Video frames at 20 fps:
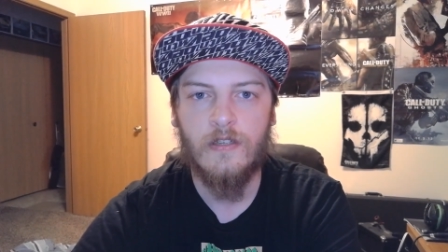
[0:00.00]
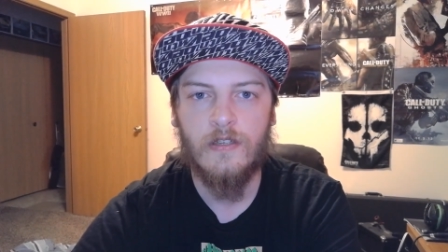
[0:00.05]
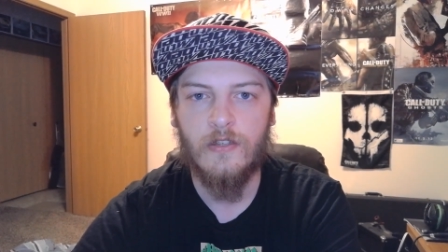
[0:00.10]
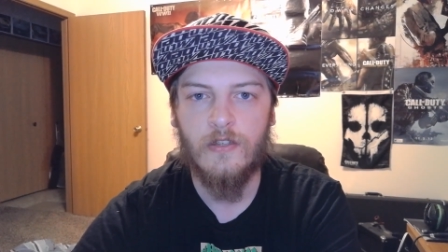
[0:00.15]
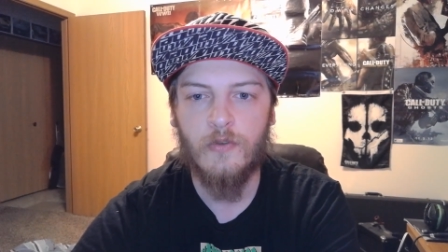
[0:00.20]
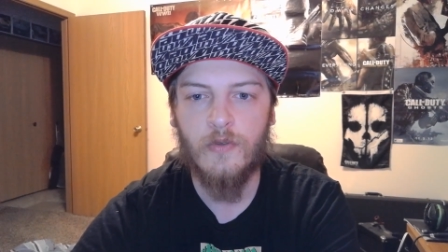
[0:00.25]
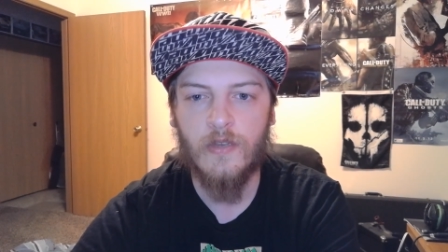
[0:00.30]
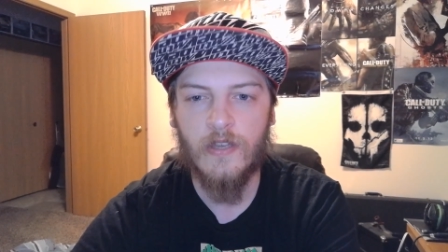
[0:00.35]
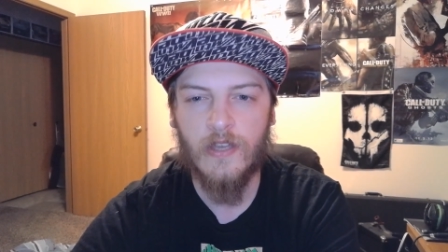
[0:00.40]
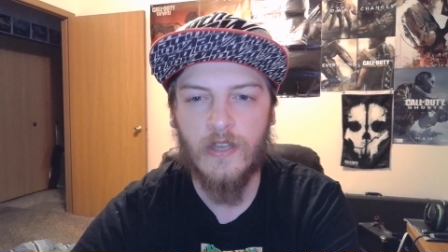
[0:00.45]

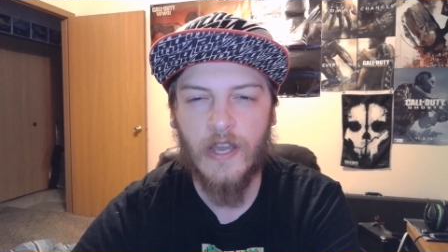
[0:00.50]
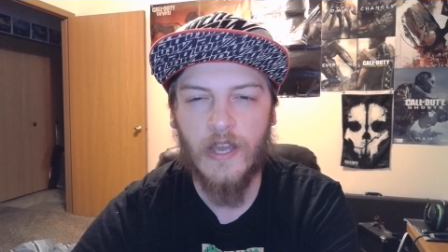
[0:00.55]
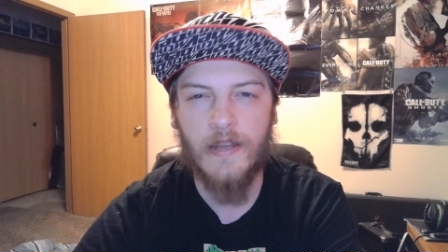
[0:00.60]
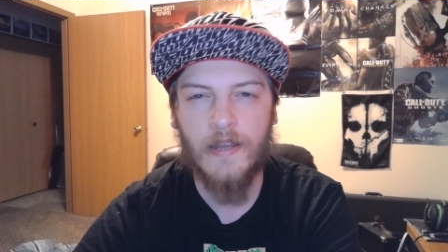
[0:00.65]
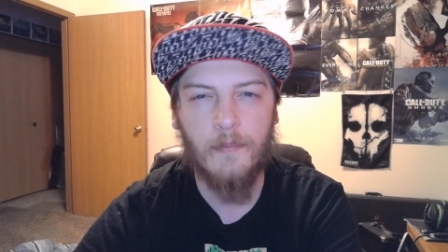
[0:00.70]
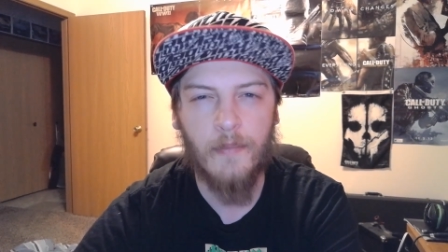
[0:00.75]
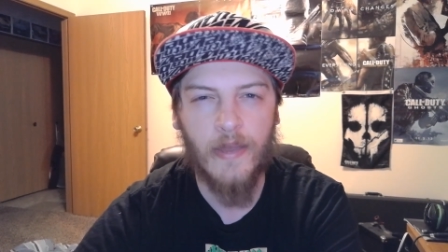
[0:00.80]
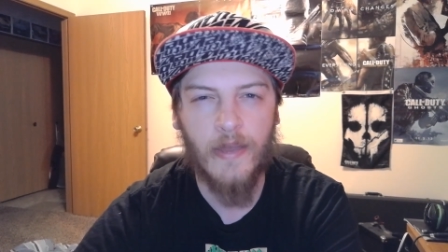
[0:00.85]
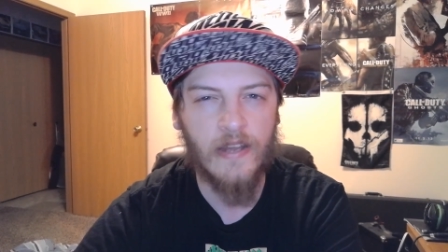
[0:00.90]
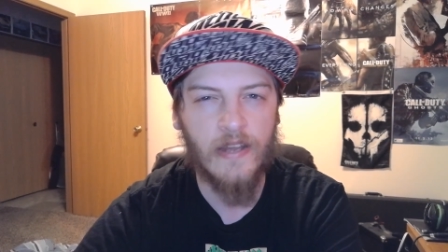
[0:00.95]
you can kind
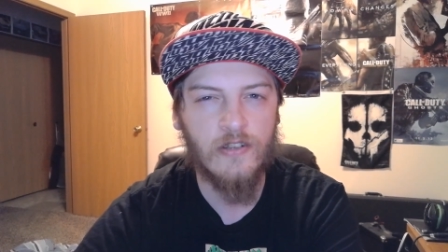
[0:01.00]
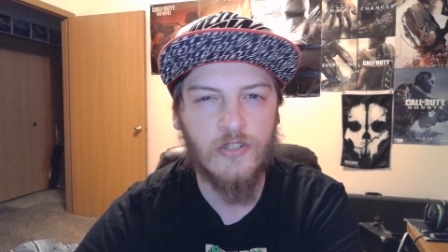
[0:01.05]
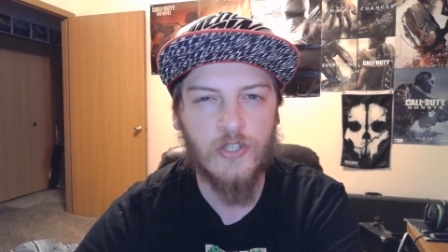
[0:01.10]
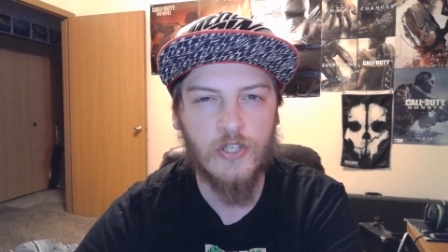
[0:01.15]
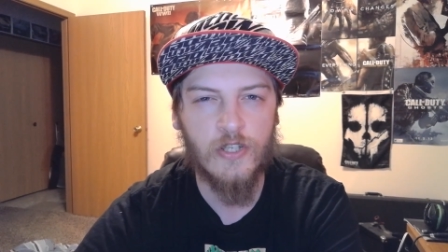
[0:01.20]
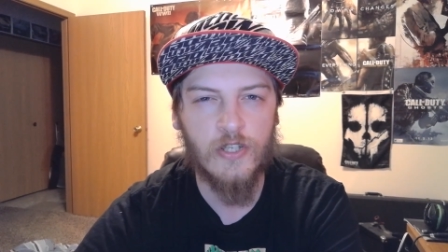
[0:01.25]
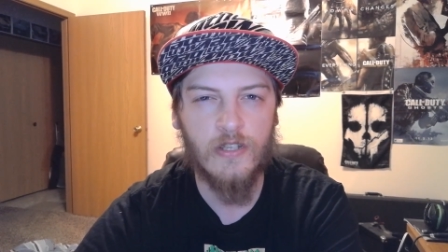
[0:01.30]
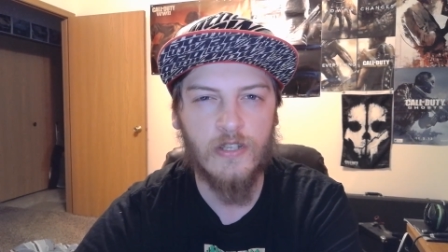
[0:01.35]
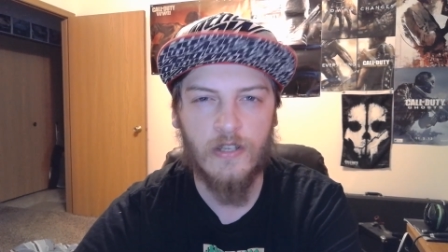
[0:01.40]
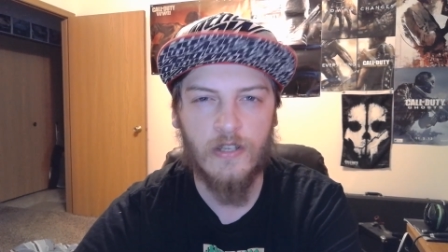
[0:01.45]
of manage
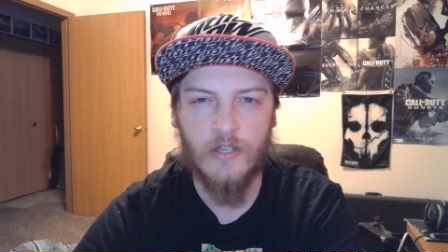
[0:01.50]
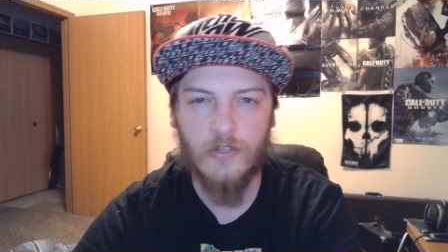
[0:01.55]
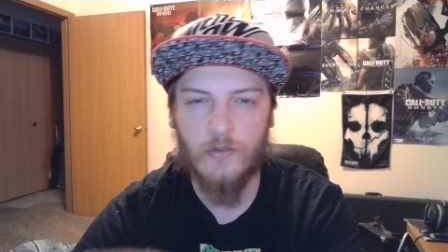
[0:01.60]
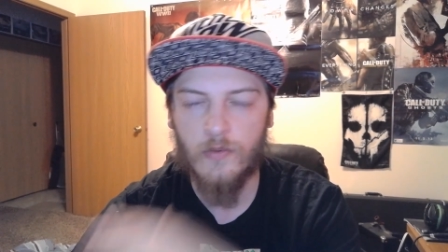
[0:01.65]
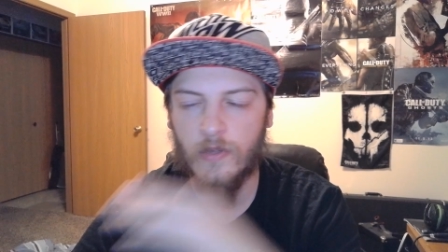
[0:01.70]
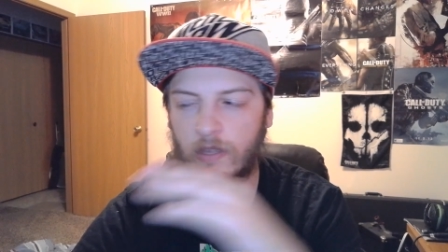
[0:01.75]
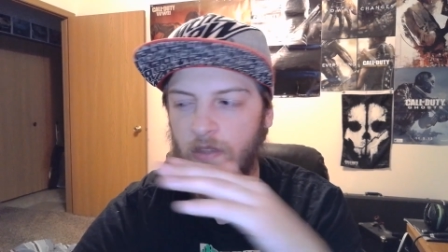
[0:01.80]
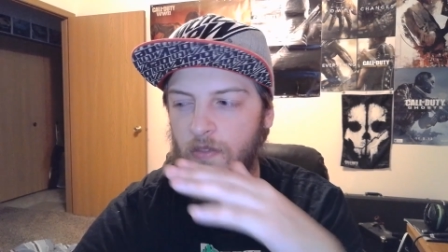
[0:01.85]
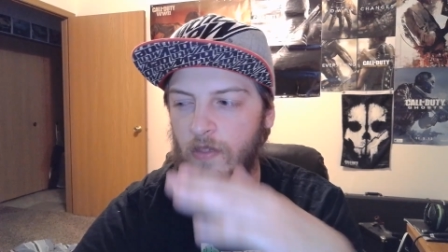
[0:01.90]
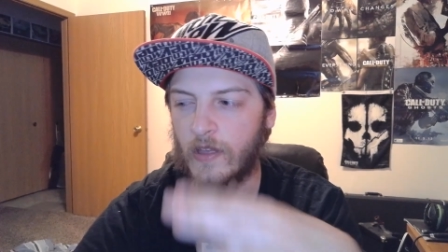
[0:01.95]
it, and you
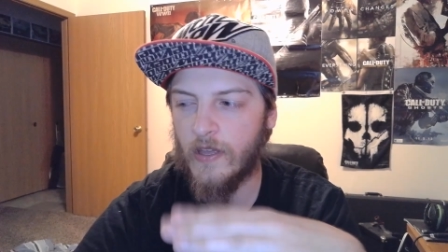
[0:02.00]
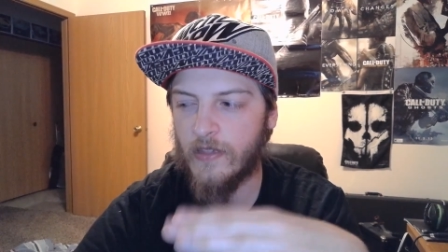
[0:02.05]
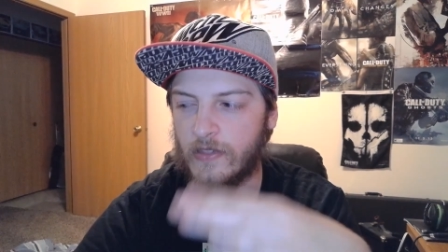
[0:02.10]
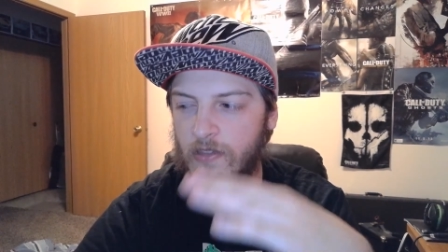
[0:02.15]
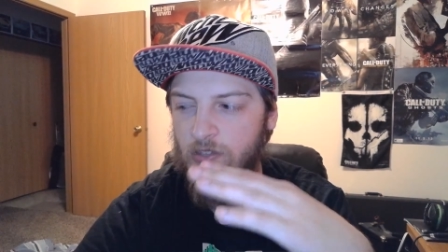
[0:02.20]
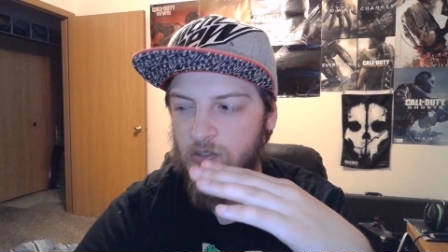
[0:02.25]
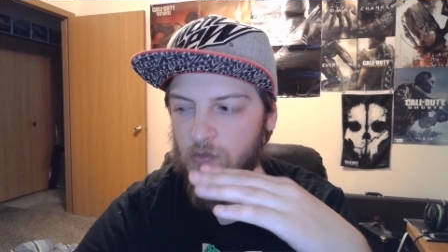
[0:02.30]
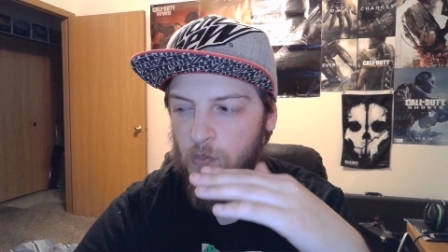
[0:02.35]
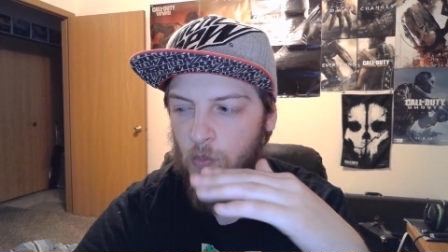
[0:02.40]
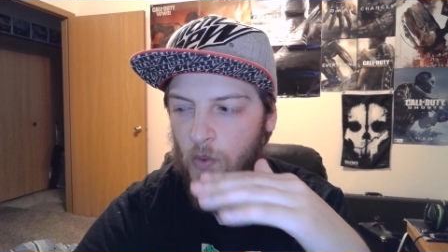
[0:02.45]
get like
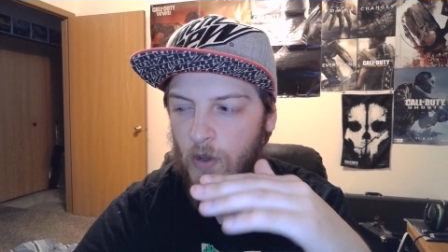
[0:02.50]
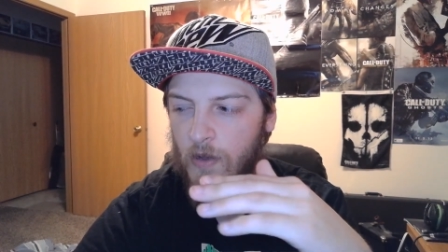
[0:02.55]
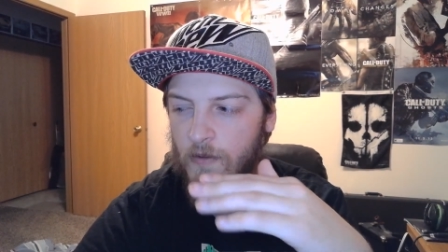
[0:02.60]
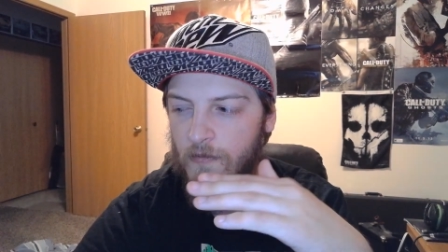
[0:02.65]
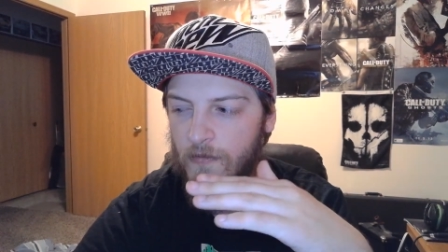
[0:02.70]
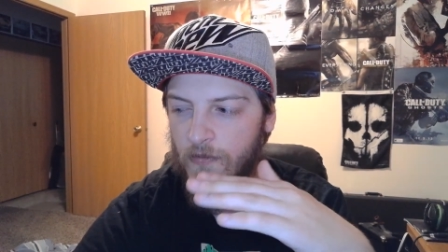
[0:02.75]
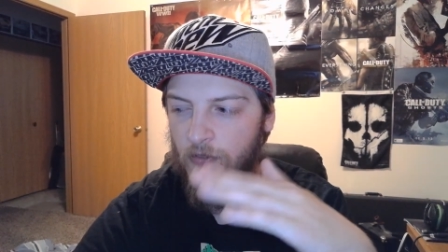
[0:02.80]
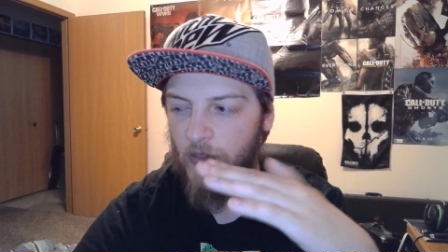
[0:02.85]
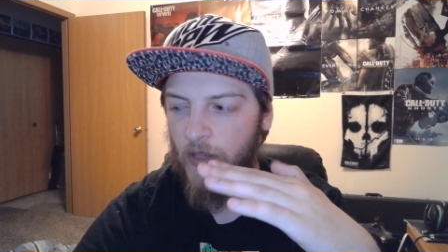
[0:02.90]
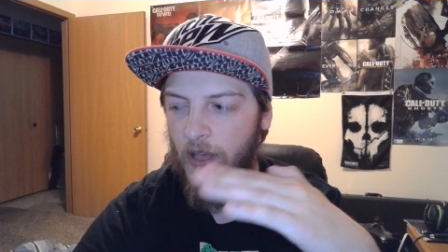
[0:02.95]
this one
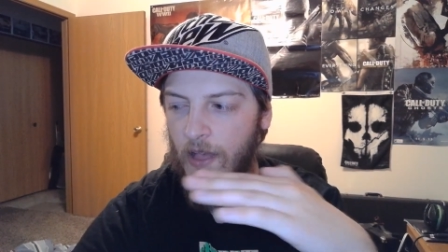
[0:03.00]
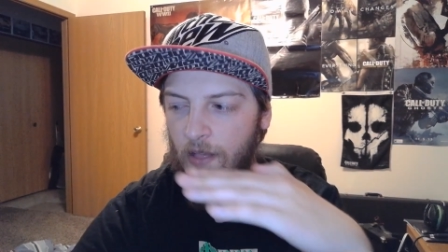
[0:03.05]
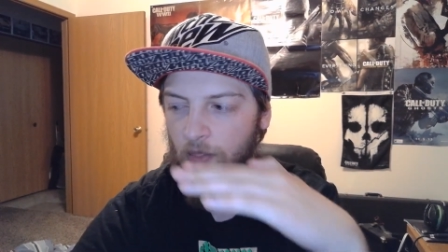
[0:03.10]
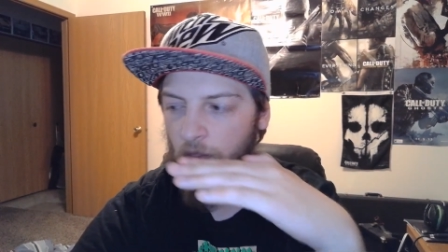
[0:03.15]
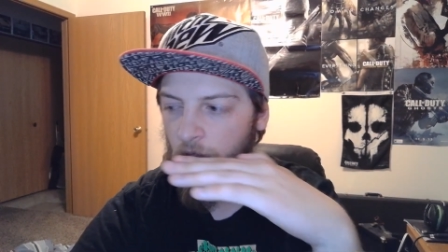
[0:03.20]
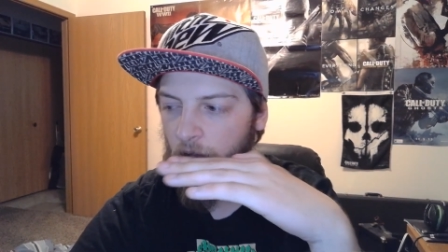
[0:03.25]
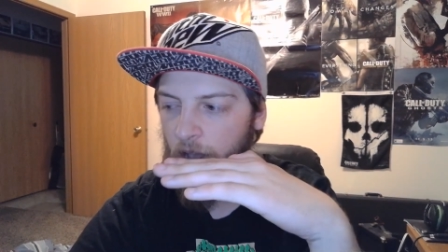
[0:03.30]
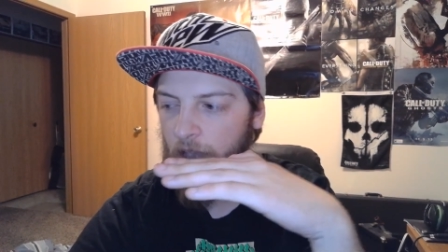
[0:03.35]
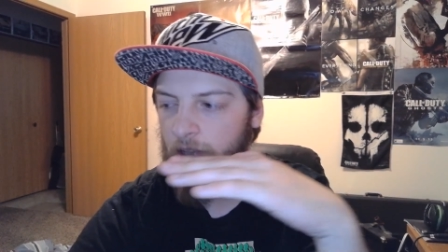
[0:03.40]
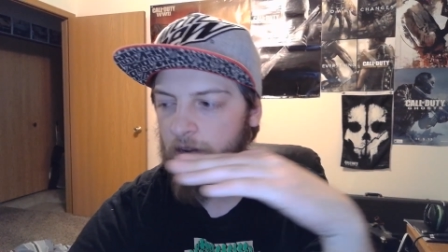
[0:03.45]
flat
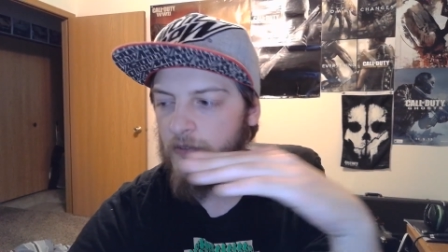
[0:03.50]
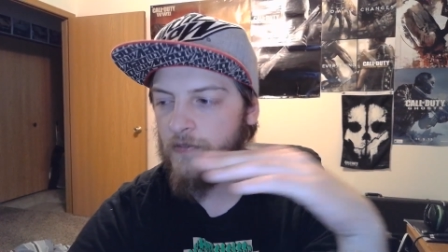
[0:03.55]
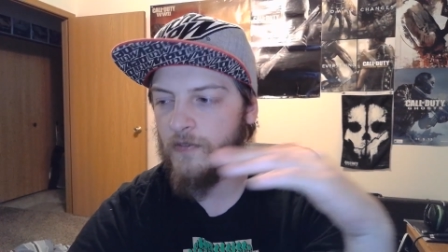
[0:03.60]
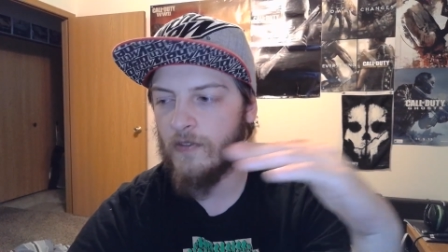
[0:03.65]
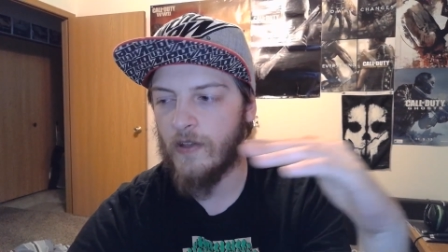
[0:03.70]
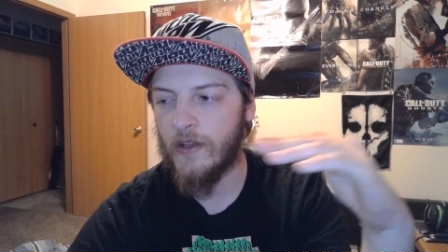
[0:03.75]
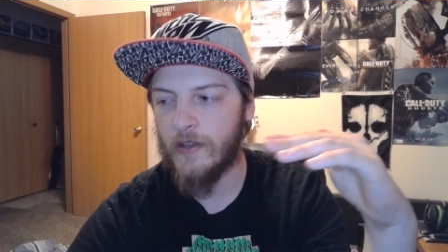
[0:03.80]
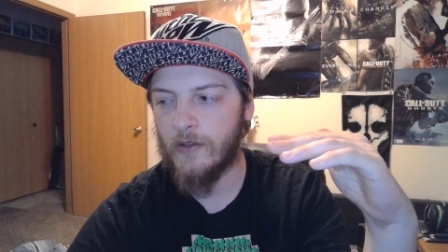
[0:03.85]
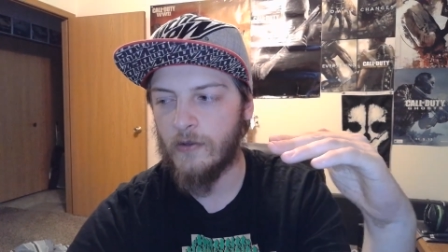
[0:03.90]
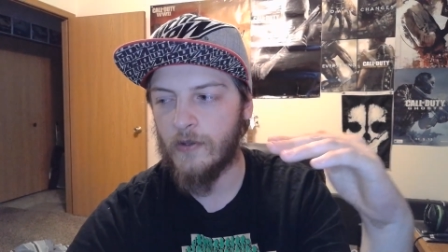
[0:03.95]
line of
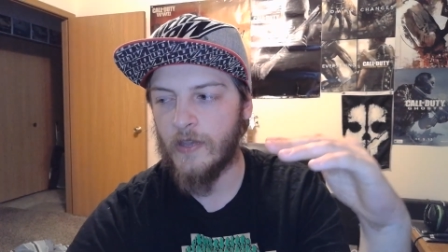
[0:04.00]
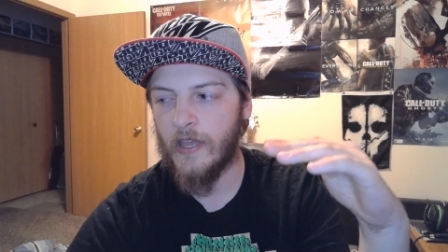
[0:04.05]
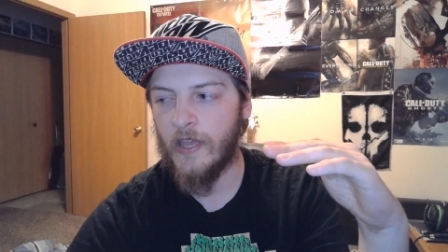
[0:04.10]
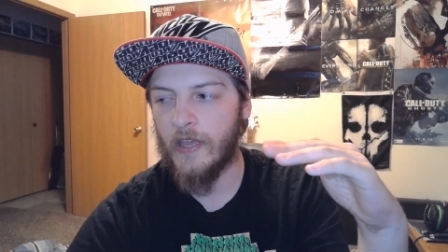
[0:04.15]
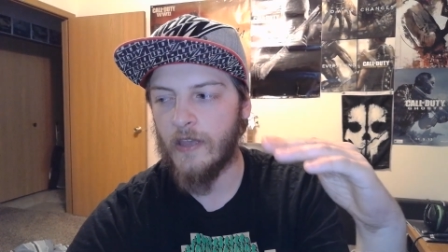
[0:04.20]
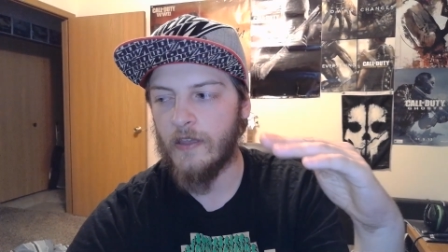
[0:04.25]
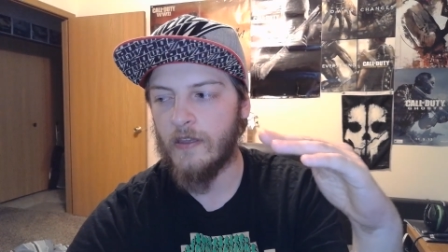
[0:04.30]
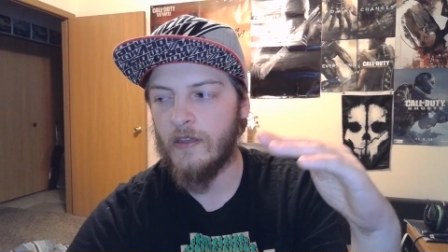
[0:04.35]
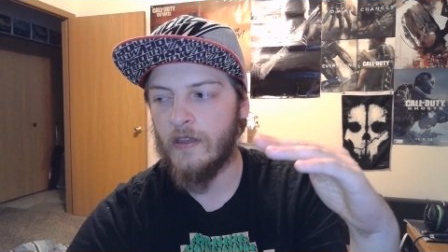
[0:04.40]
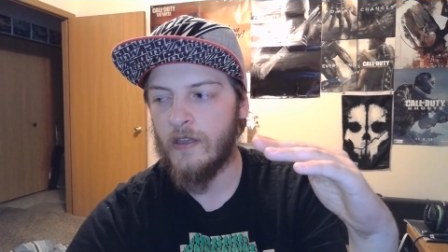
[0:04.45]
like,
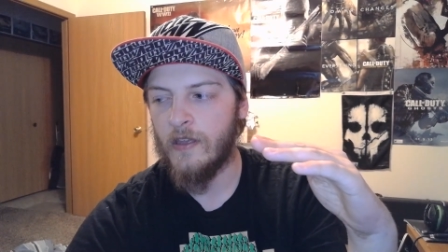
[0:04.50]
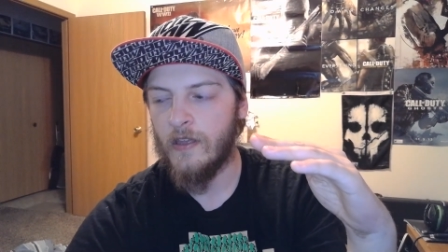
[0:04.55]
okay,